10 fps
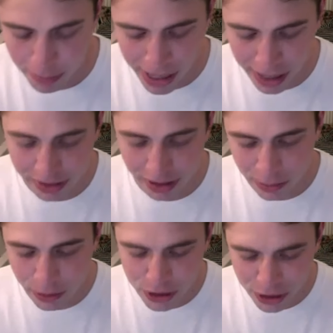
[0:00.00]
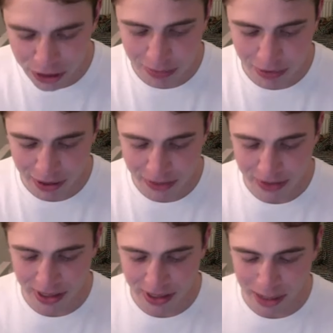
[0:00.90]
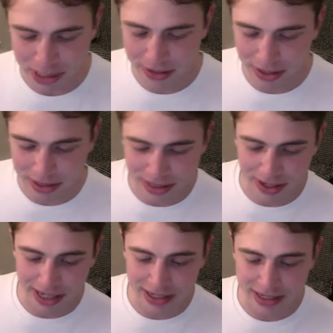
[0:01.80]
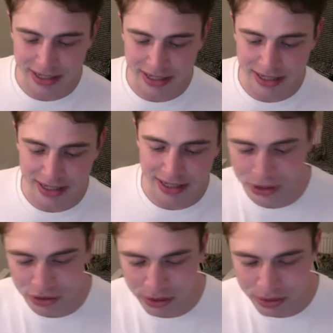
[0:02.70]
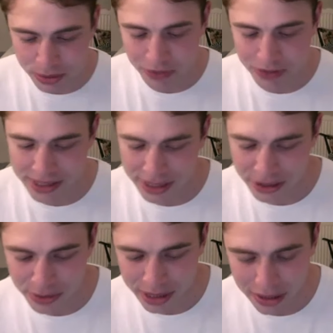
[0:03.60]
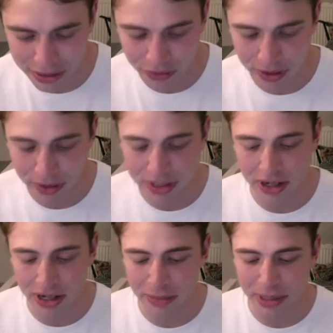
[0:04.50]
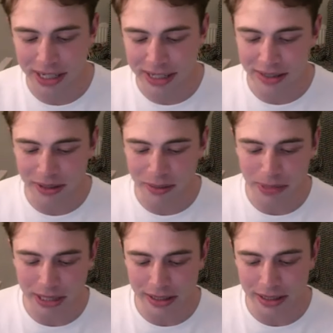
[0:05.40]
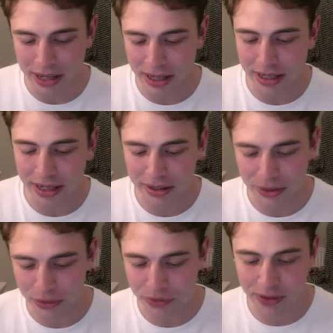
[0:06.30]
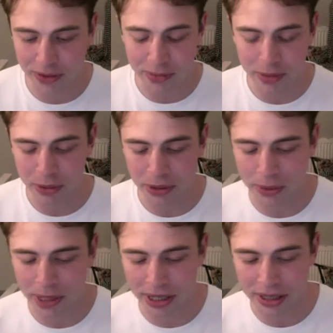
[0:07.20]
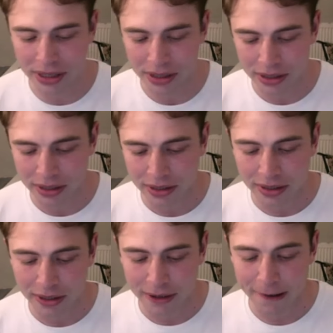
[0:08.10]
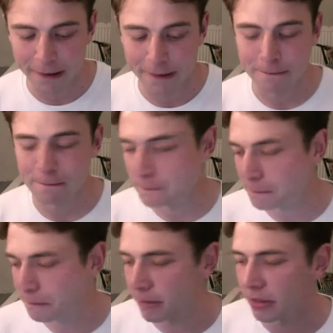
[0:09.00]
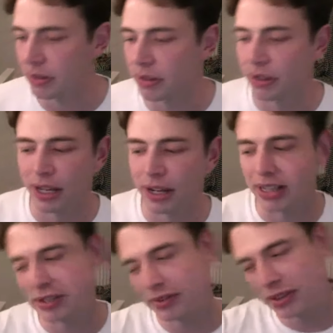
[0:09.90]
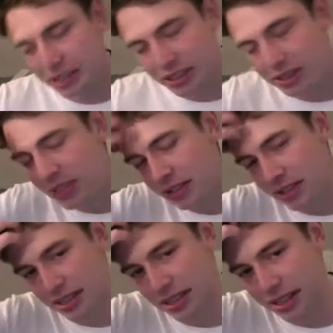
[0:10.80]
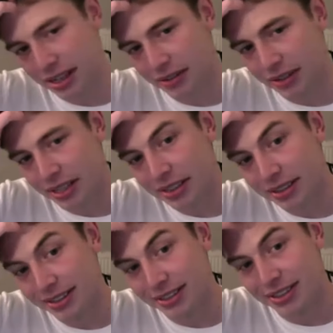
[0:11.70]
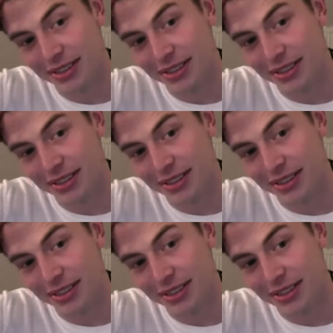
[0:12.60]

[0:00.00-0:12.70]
"Man, I watched Are You Proud on Amazon last night, and as someone who has struggled with his sexuality for a long time and isn't completely there yet, your film blew me away." And like, it's just messages like that, right? They're